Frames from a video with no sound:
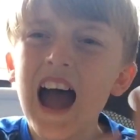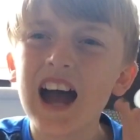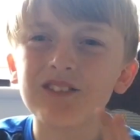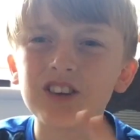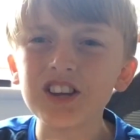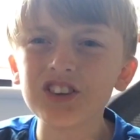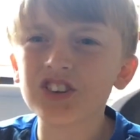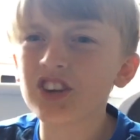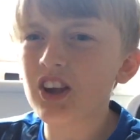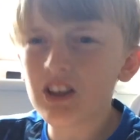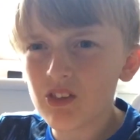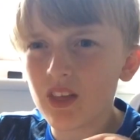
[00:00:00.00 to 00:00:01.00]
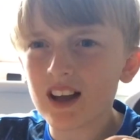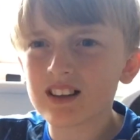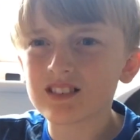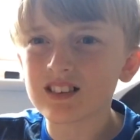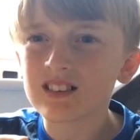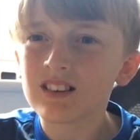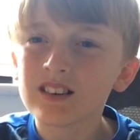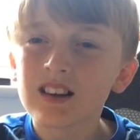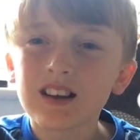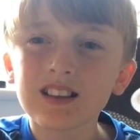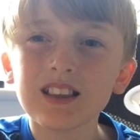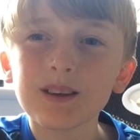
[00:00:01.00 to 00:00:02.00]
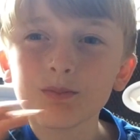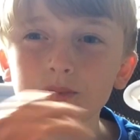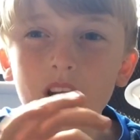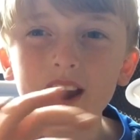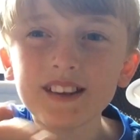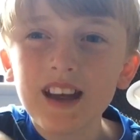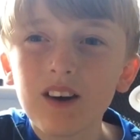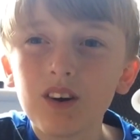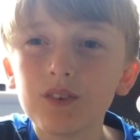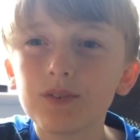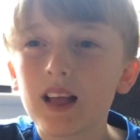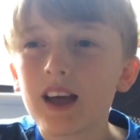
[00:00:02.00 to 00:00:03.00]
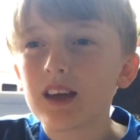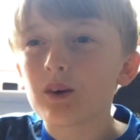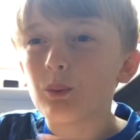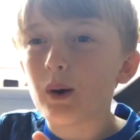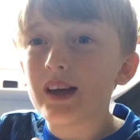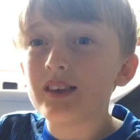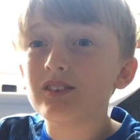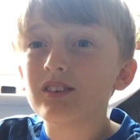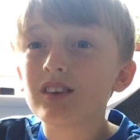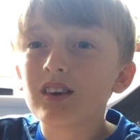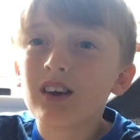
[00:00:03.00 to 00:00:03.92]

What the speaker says: I'm gonna show you that clip right now of like when